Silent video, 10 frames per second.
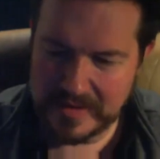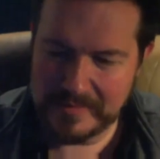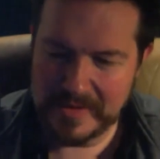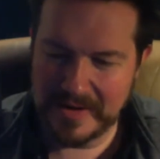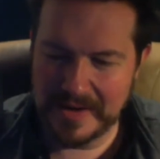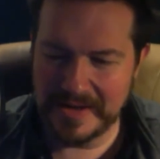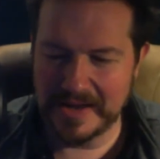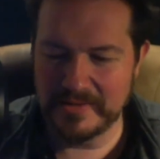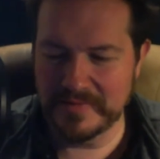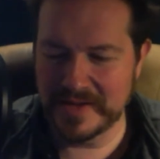I mean,
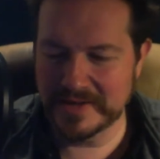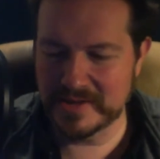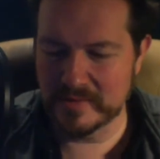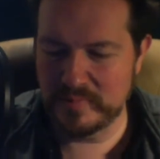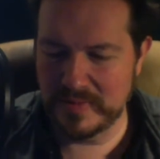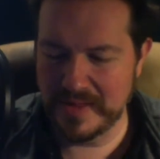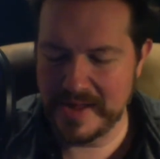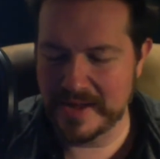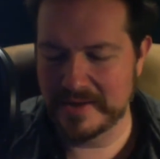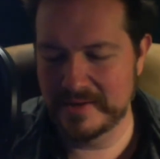I don't think it's their
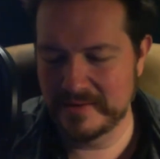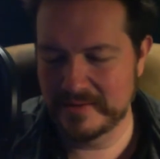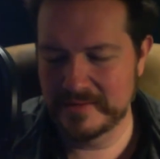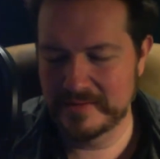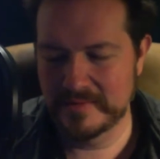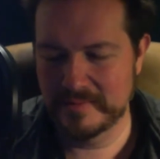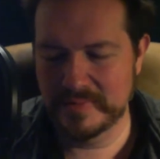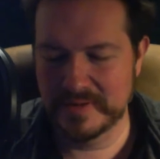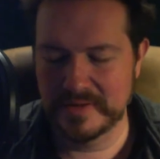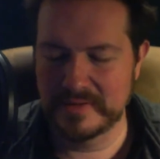plan,
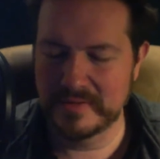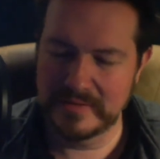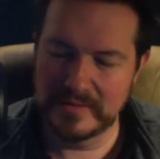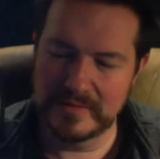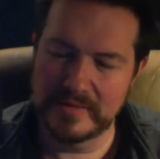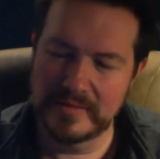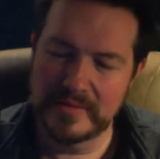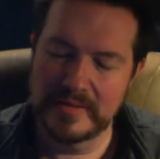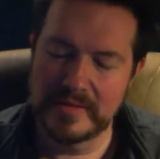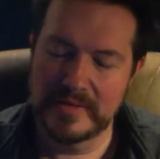but
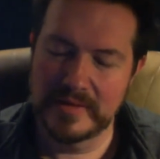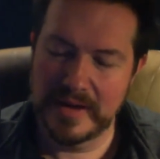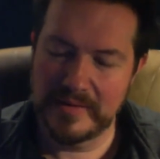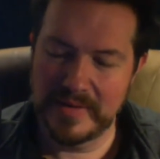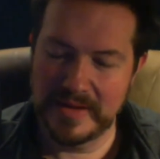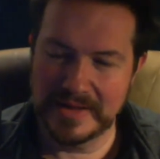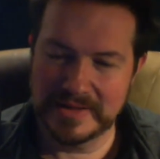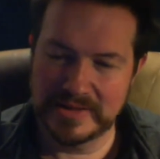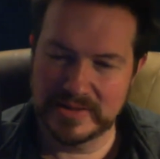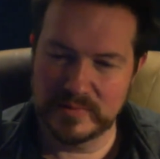I mean,
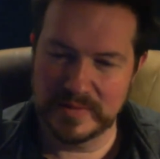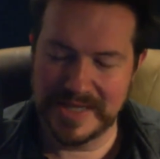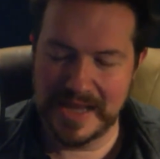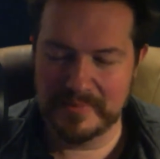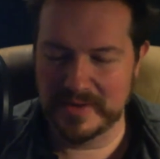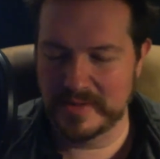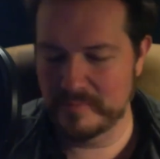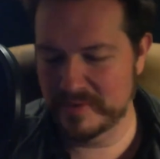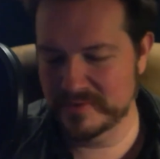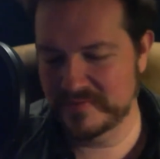that's just what's happening. The
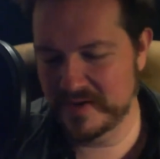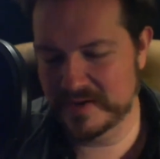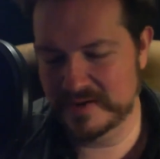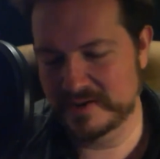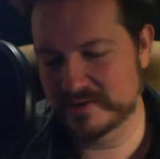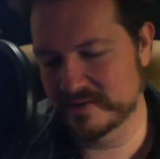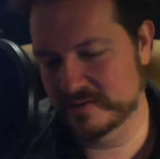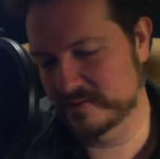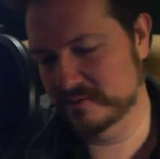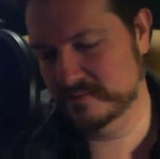bears are fucking each
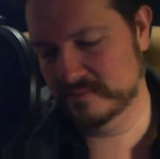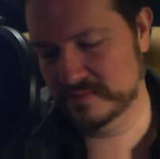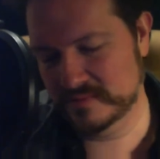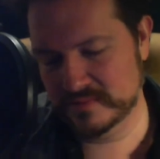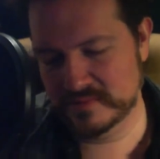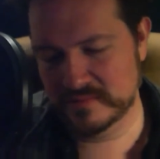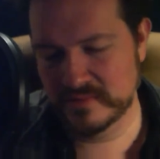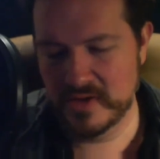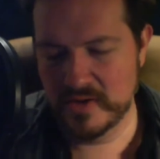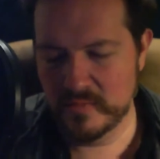other.
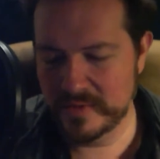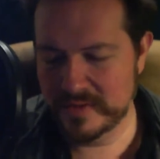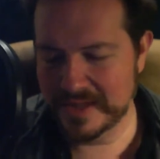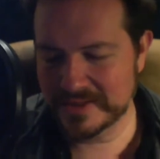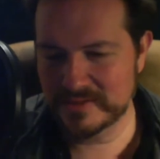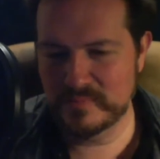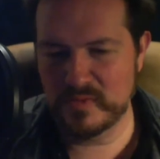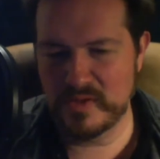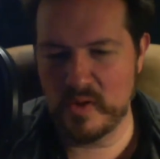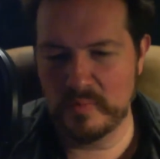That's
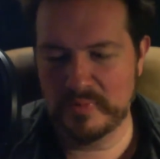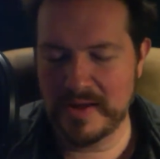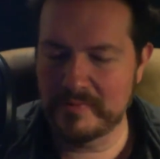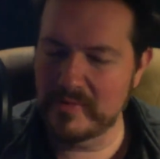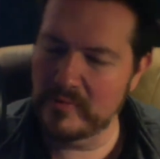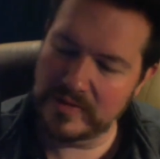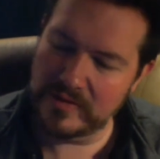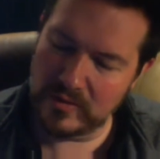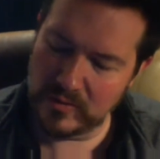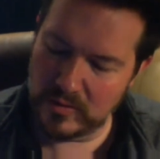the whole problem with
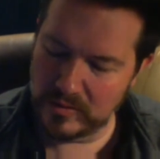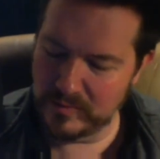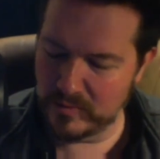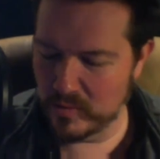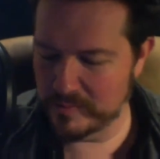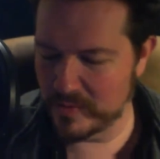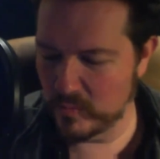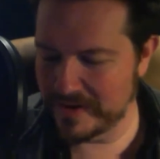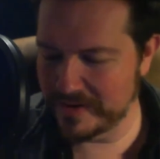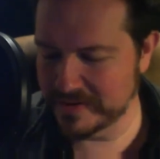the whole global warming.
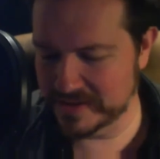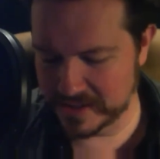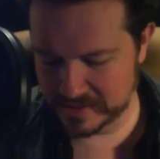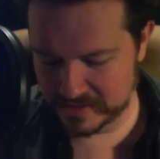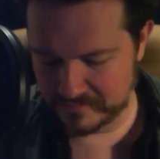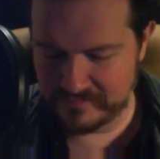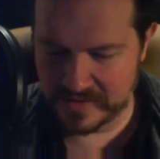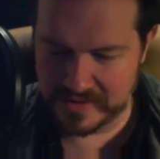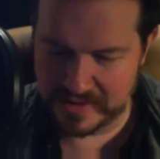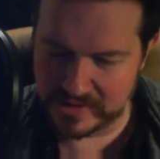What else is going to start
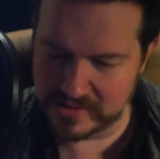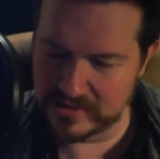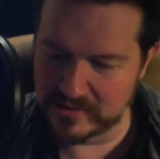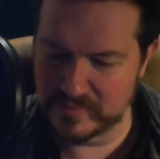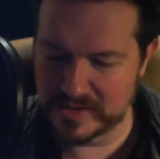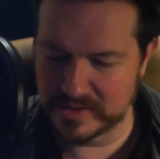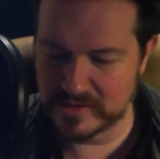fucking each other because of